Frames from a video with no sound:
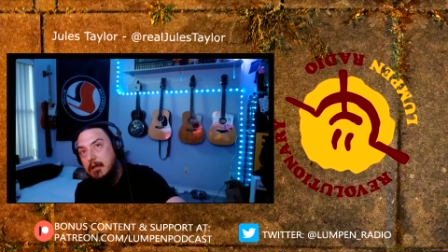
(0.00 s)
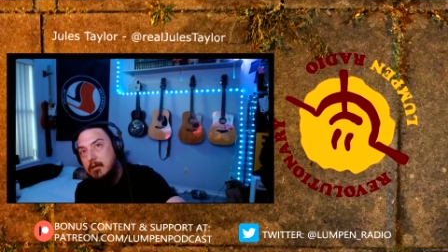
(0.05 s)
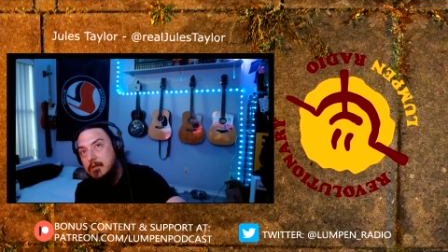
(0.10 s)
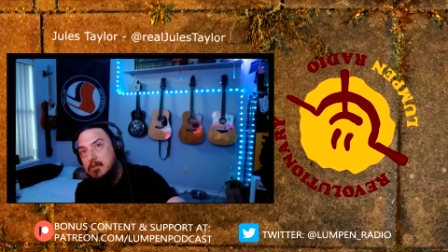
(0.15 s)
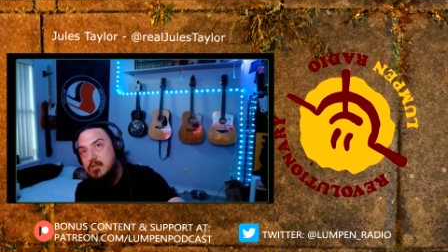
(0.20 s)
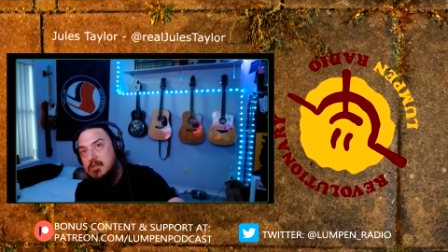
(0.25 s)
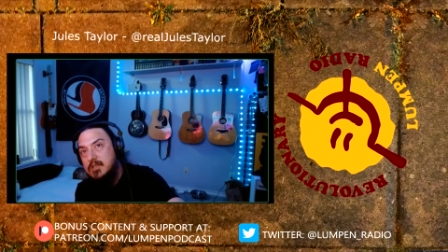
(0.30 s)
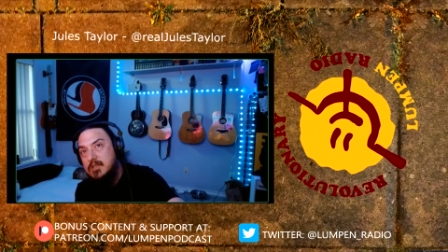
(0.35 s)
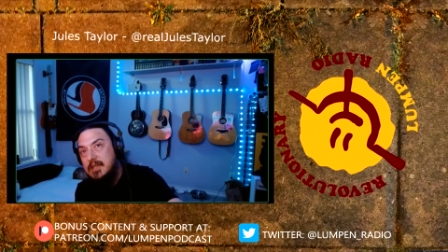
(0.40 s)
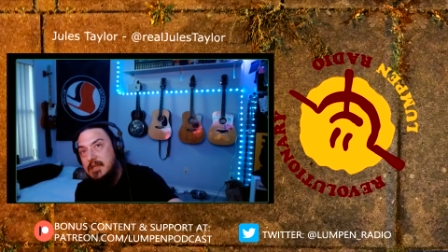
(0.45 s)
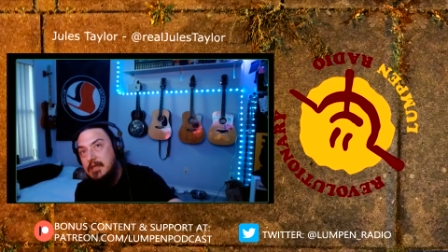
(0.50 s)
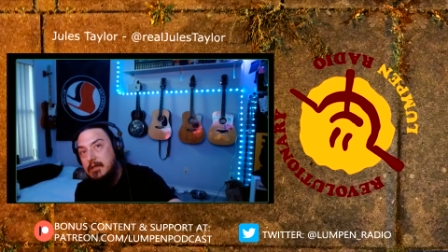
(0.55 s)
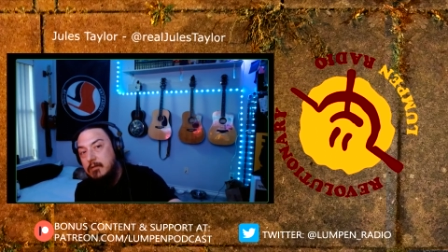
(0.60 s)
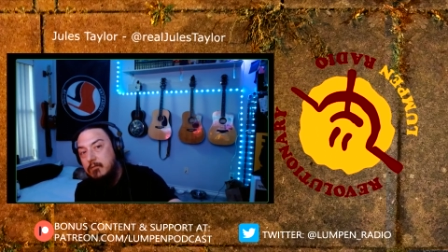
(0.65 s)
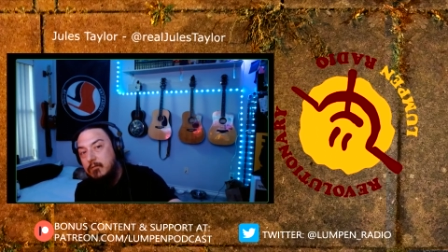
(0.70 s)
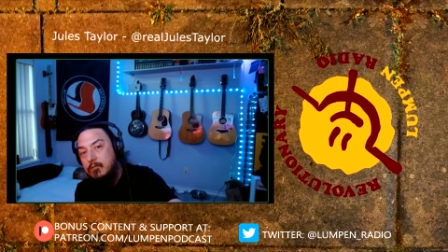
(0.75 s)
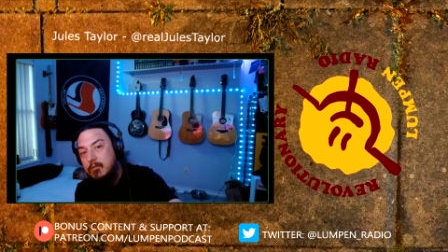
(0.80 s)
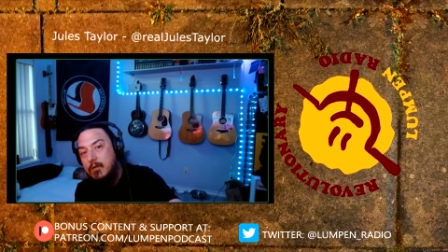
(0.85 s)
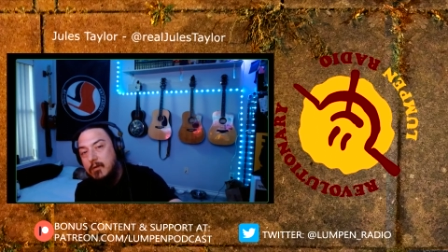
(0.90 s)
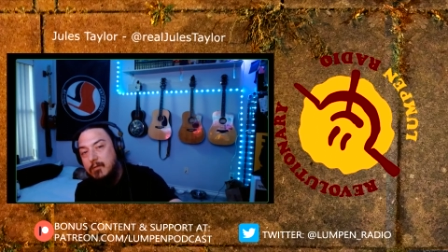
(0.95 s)
scene
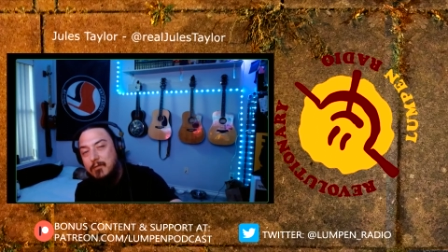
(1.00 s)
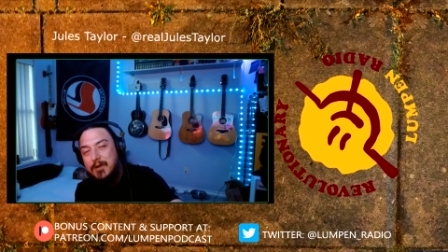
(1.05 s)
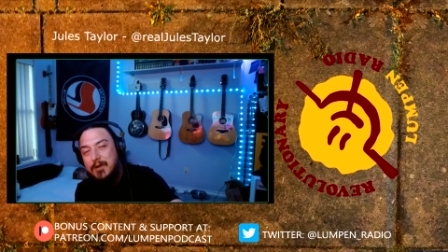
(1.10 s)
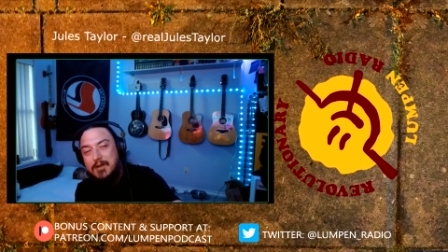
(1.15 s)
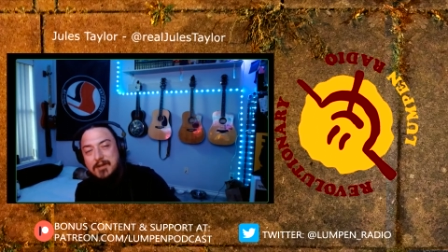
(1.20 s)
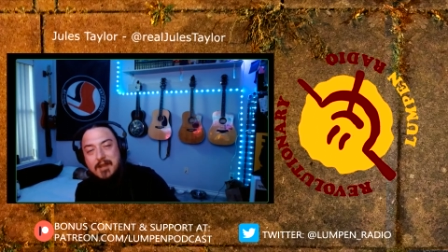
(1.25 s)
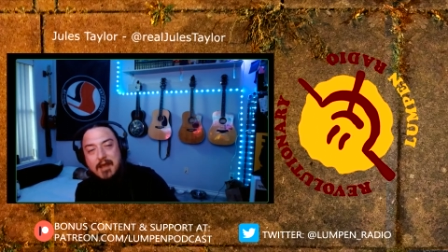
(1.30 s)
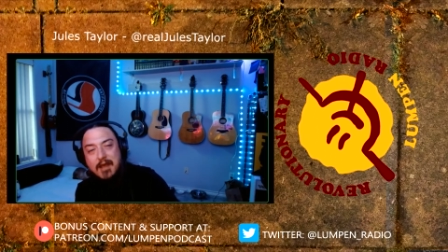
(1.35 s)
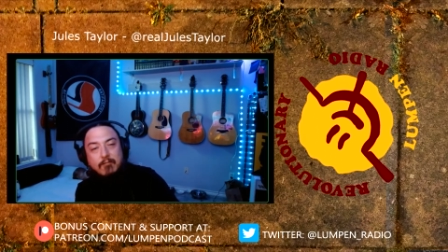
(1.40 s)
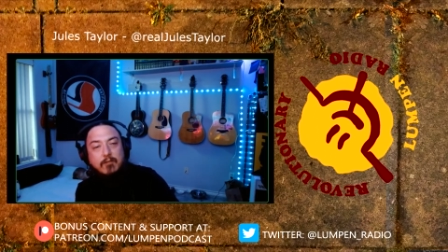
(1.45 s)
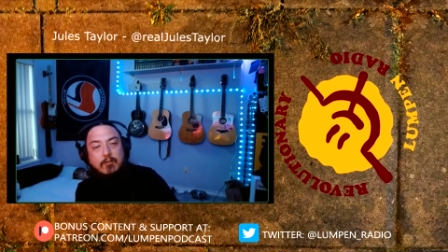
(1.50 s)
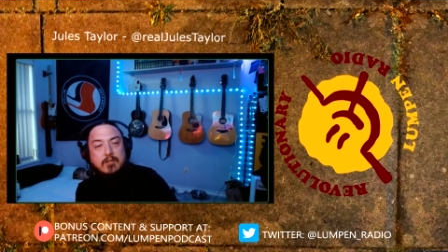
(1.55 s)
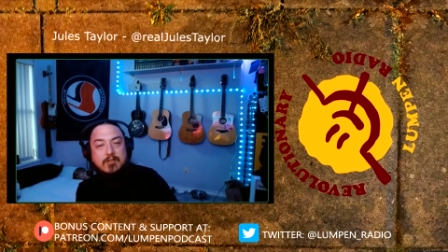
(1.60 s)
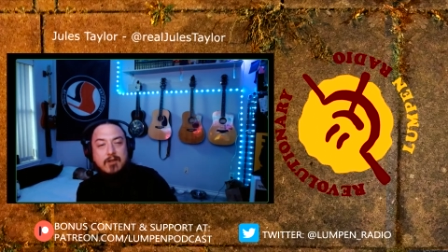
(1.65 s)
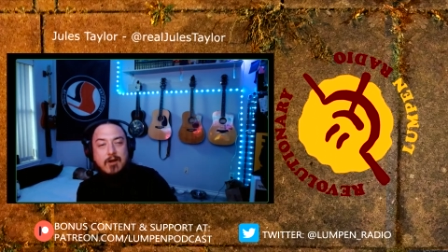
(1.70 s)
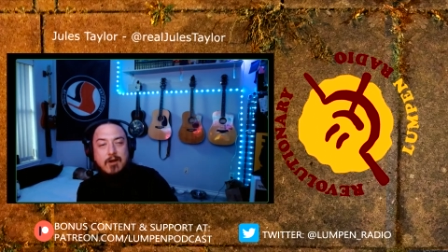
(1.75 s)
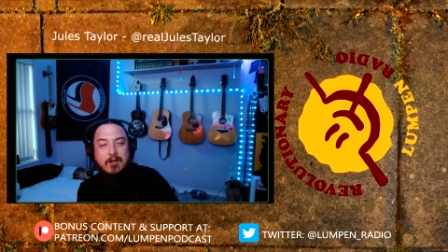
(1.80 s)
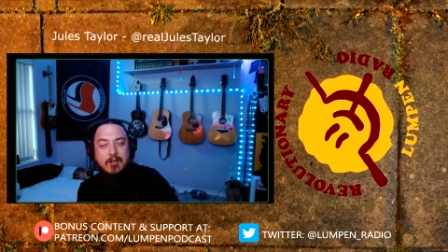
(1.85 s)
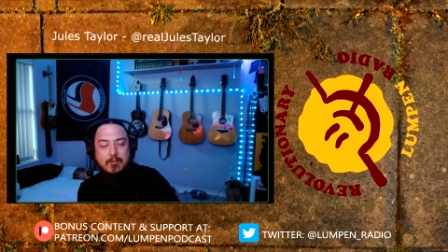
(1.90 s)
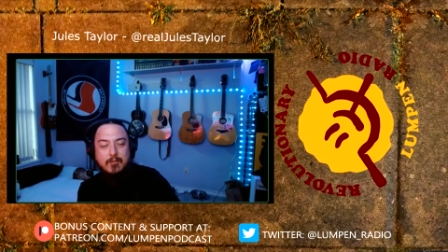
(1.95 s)
from a Netflix
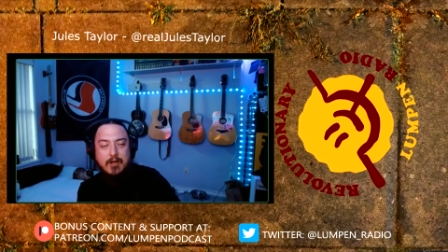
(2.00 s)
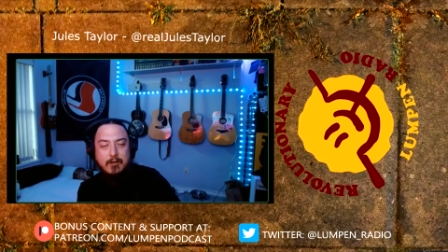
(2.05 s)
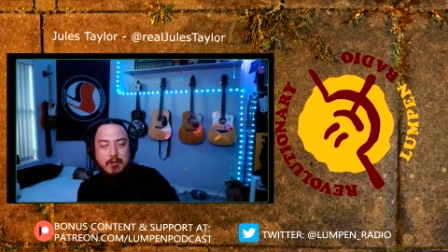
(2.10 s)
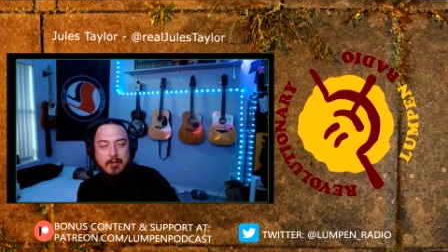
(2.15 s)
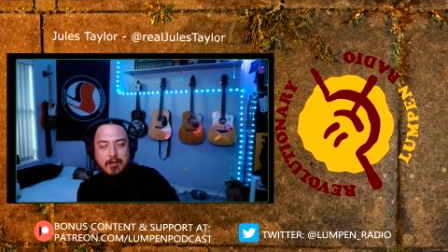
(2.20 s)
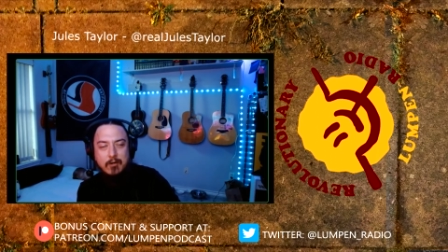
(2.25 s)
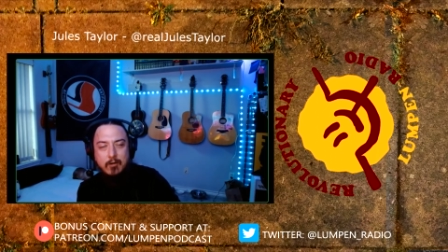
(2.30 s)
documentary